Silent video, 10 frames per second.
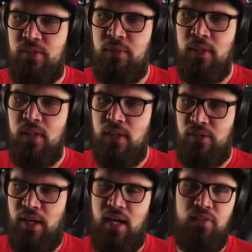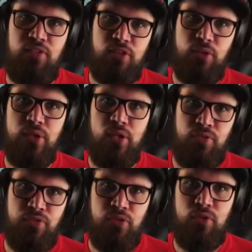them to have a good
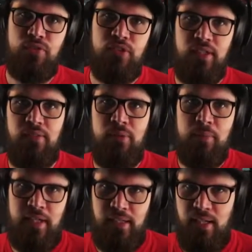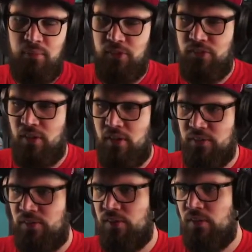overview of the remaining empty
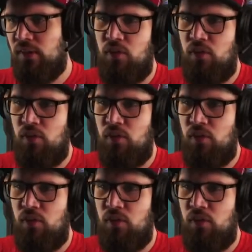slots.